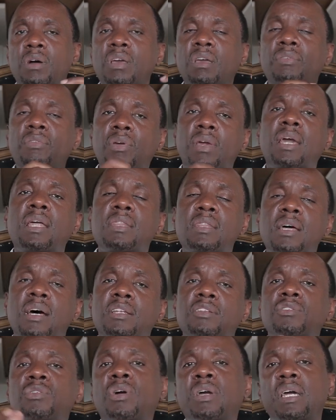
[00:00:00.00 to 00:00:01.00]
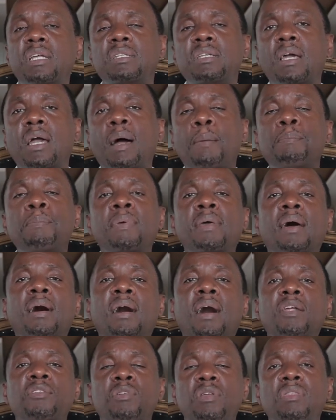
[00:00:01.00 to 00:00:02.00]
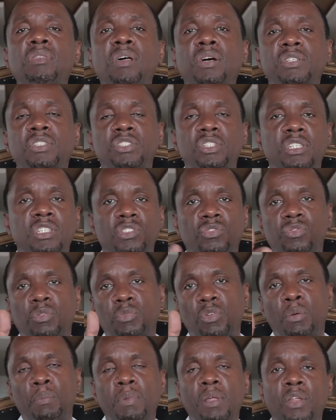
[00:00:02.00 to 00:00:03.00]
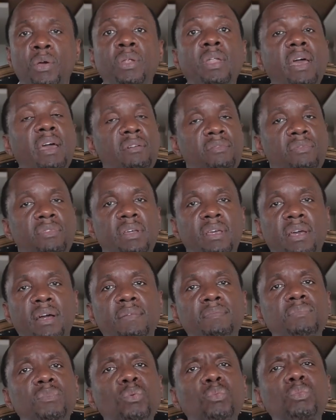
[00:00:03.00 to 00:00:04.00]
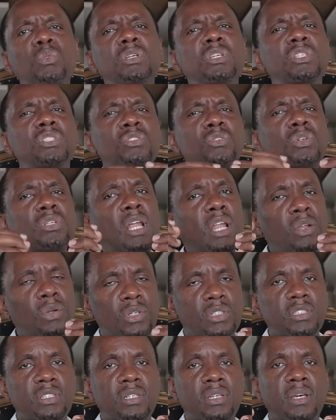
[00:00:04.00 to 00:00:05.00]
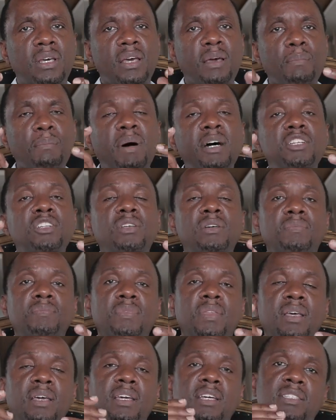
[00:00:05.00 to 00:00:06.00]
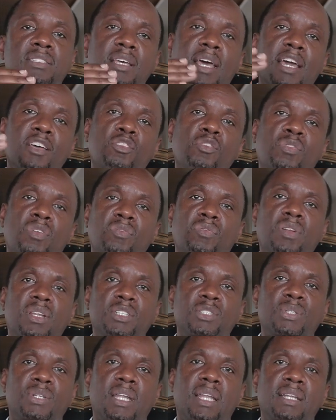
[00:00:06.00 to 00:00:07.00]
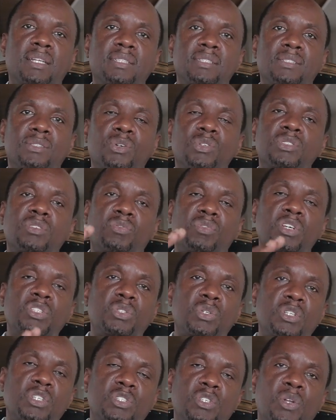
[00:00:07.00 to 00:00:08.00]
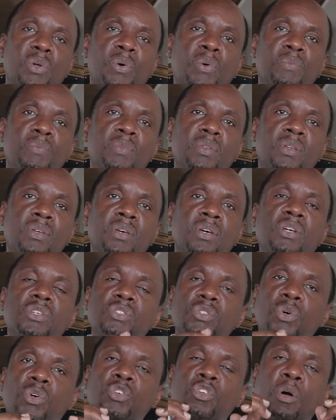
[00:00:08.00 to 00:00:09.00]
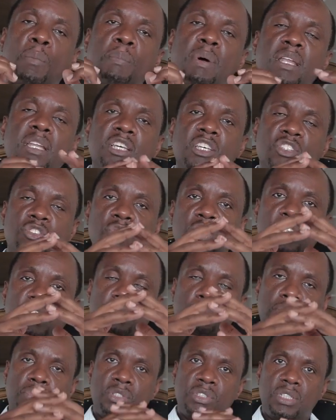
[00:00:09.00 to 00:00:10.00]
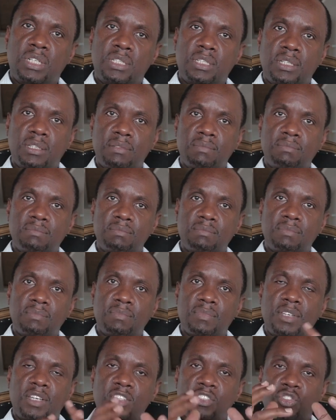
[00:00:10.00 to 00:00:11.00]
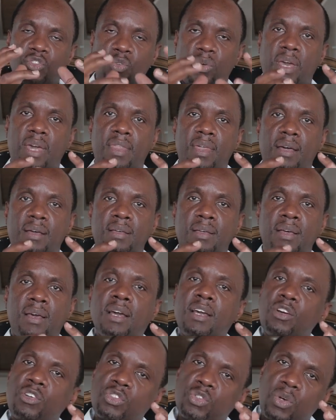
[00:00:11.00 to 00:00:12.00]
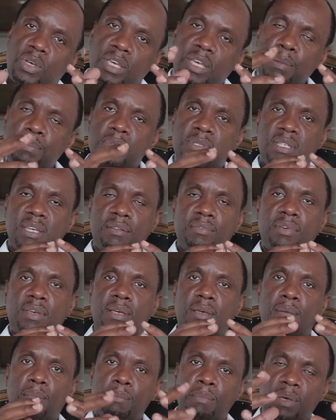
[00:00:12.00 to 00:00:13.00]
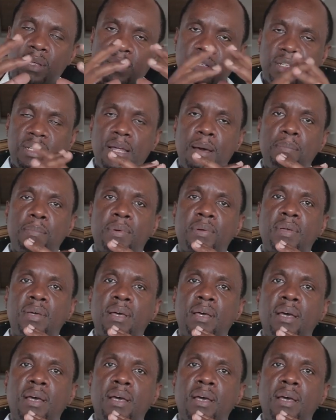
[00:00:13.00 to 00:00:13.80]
If you get that, you're getting 100,000 shillings from your million every year, which is not a lot, but it's ahead of inflation at least, because inflation is low. So your money is not depreciating. It's together. So keep saving. Build it up.